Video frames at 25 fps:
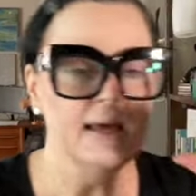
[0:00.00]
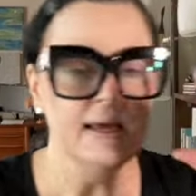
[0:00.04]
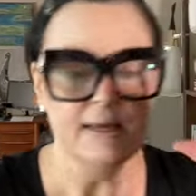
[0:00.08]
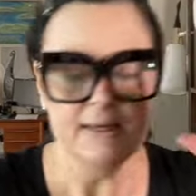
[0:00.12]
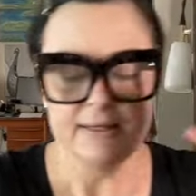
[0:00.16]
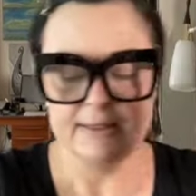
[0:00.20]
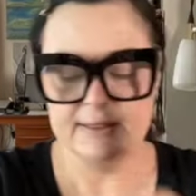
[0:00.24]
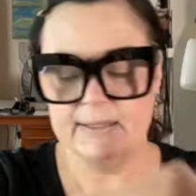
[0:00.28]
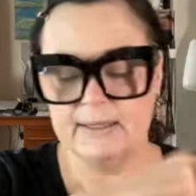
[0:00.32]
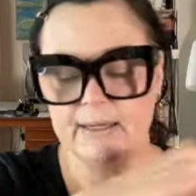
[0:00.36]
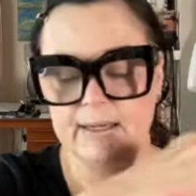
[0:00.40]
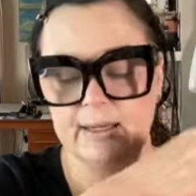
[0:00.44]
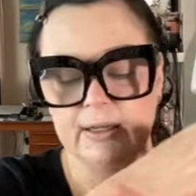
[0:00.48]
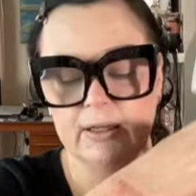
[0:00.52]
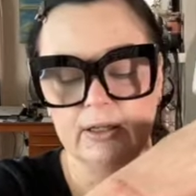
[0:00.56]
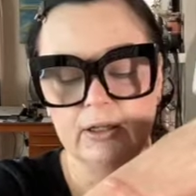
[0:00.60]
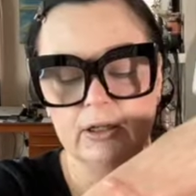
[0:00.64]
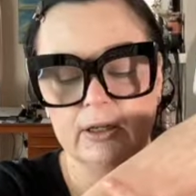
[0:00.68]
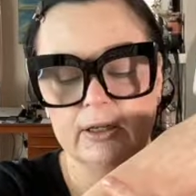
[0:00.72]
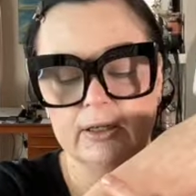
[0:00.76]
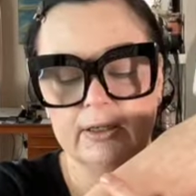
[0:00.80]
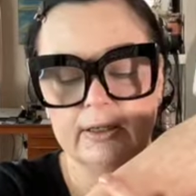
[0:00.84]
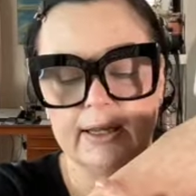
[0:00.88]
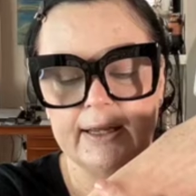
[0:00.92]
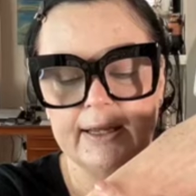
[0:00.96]
See, it
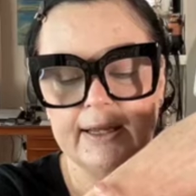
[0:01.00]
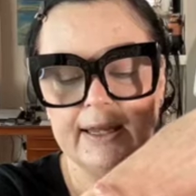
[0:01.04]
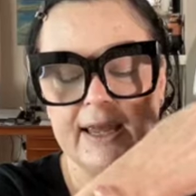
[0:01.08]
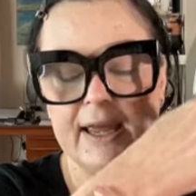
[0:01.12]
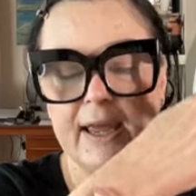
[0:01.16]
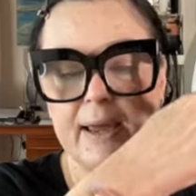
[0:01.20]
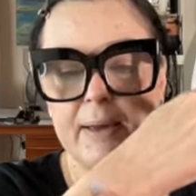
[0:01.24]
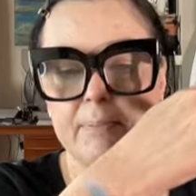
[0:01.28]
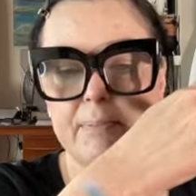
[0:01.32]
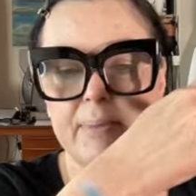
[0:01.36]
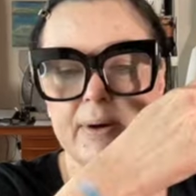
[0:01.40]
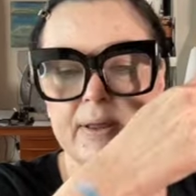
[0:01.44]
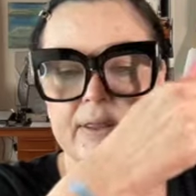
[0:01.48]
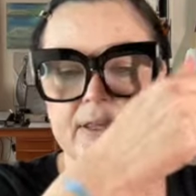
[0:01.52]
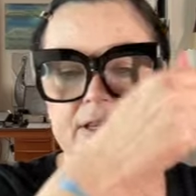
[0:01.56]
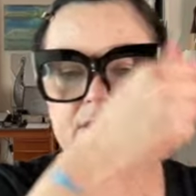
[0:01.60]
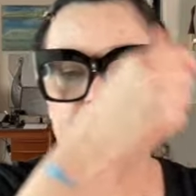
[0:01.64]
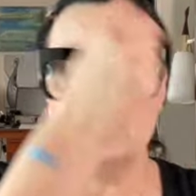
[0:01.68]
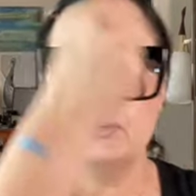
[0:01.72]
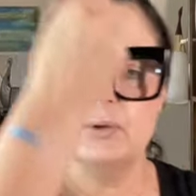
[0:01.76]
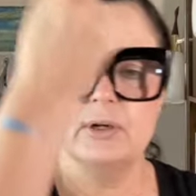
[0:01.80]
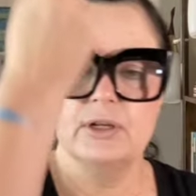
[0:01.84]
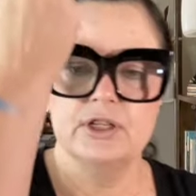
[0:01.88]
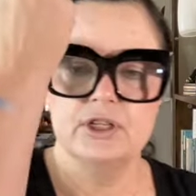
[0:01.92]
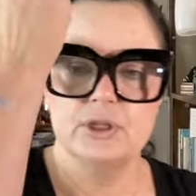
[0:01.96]
looked like it, but this
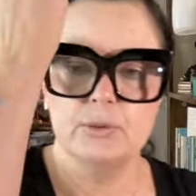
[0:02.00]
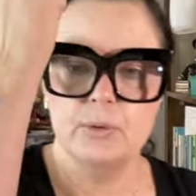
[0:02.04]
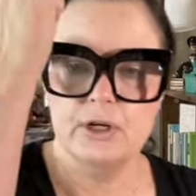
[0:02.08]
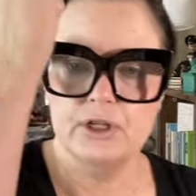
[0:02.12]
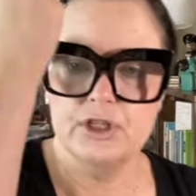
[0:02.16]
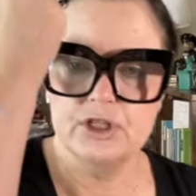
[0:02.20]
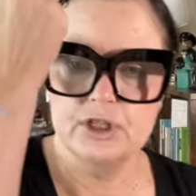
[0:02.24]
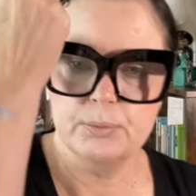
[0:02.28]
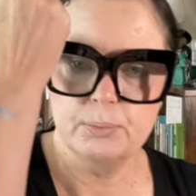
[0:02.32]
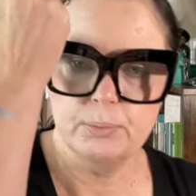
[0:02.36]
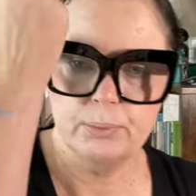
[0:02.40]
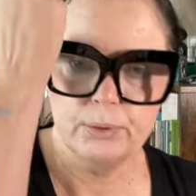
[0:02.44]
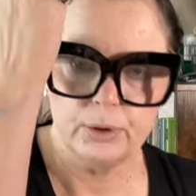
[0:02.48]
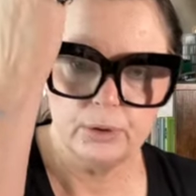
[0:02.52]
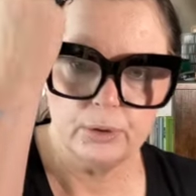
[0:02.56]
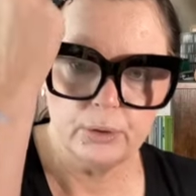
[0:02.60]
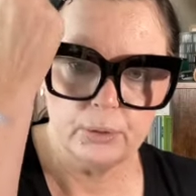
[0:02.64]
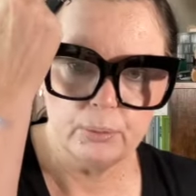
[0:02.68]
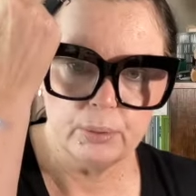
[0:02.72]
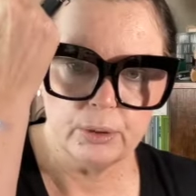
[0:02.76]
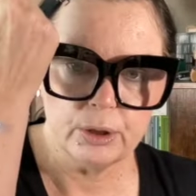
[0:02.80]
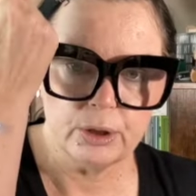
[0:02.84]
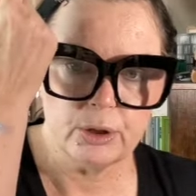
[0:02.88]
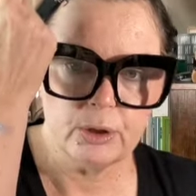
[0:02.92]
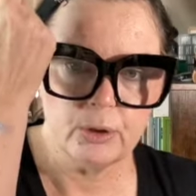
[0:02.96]
one swatches
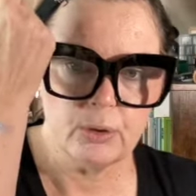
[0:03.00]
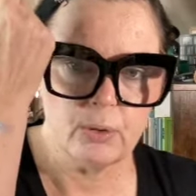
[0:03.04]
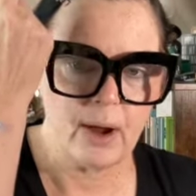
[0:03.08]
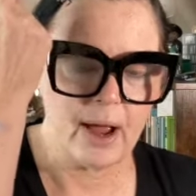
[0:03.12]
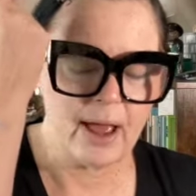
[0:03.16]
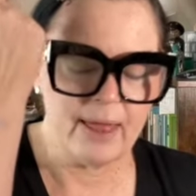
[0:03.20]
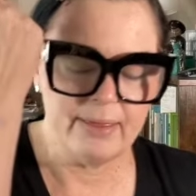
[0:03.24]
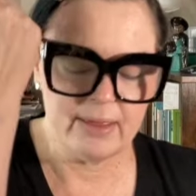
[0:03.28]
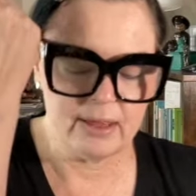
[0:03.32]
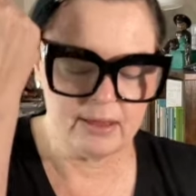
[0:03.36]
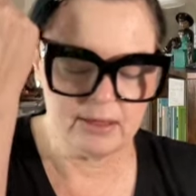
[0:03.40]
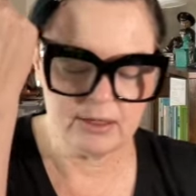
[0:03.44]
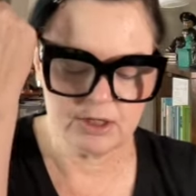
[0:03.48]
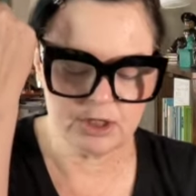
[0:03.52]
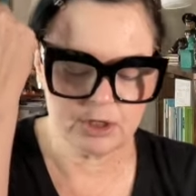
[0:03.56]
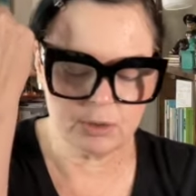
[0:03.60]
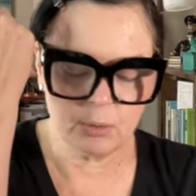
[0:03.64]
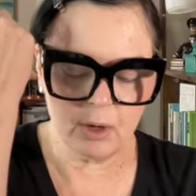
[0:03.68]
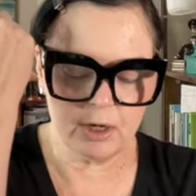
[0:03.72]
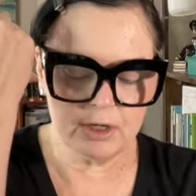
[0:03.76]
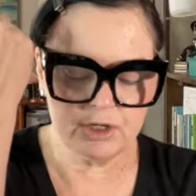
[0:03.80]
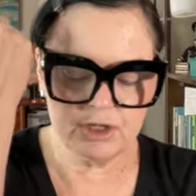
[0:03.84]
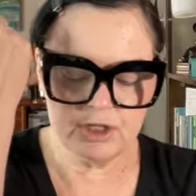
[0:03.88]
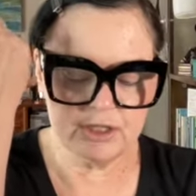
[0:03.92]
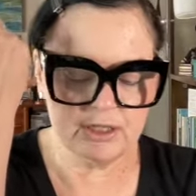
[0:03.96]
blue, and then the
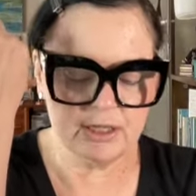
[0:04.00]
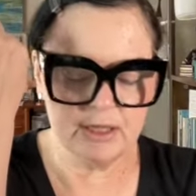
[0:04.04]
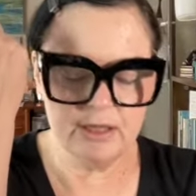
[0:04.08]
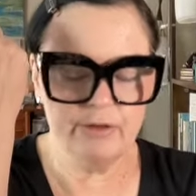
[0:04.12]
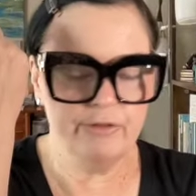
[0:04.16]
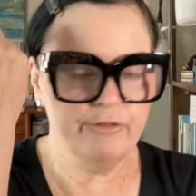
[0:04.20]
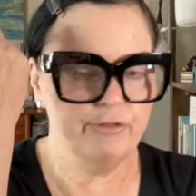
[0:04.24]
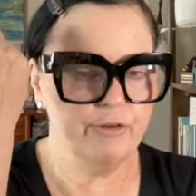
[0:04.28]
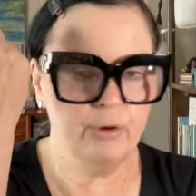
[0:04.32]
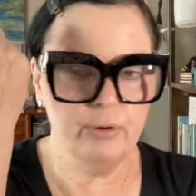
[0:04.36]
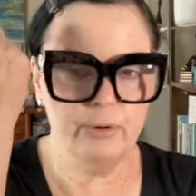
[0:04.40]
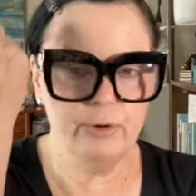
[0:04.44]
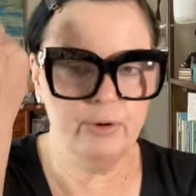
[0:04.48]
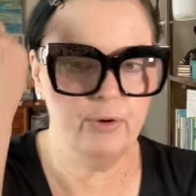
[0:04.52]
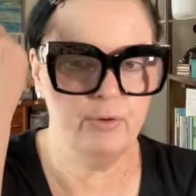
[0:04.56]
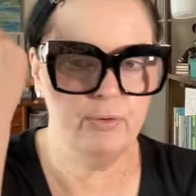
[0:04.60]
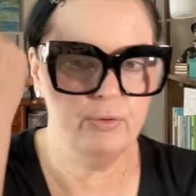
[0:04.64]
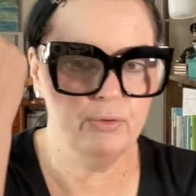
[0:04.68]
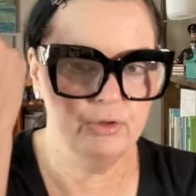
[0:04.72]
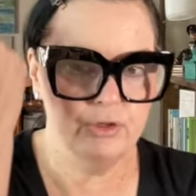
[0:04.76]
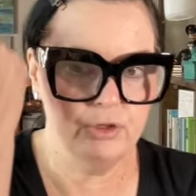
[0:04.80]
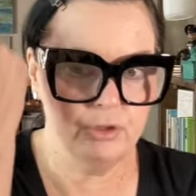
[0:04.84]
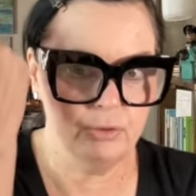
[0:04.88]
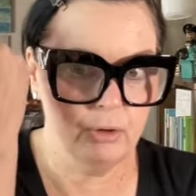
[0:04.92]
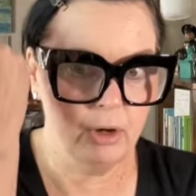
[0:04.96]
swatches in the photo
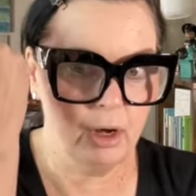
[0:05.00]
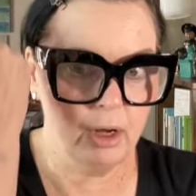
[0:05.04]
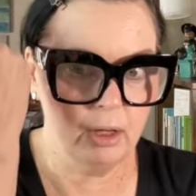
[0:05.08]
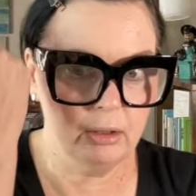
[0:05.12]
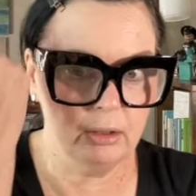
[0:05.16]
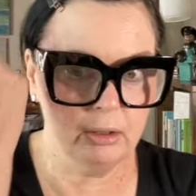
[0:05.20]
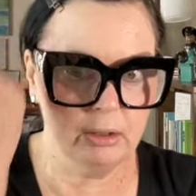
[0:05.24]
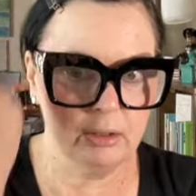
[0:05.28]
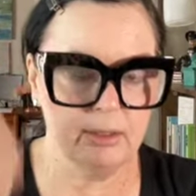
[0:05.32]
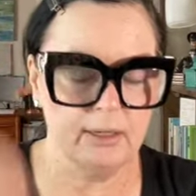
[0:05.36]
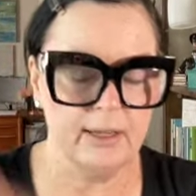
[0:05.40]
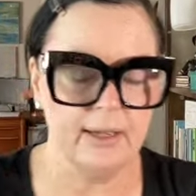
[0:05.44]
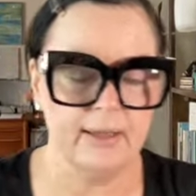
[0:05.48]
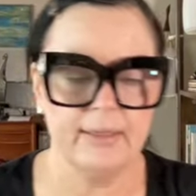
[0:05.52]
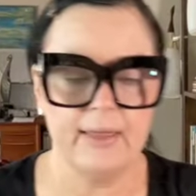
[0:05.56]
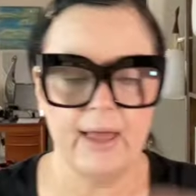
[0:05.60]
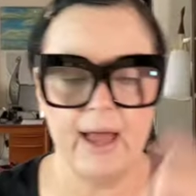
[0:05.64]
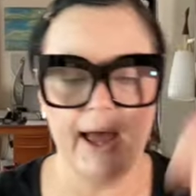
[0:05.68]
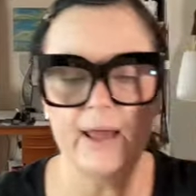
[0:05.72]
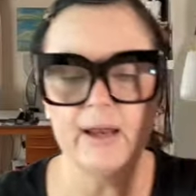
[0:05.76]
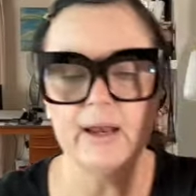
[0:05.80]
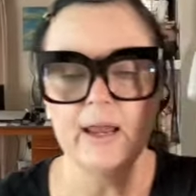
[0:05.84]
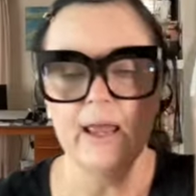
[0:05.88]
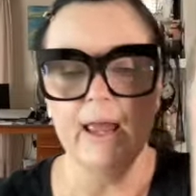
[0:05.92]
do not look like that.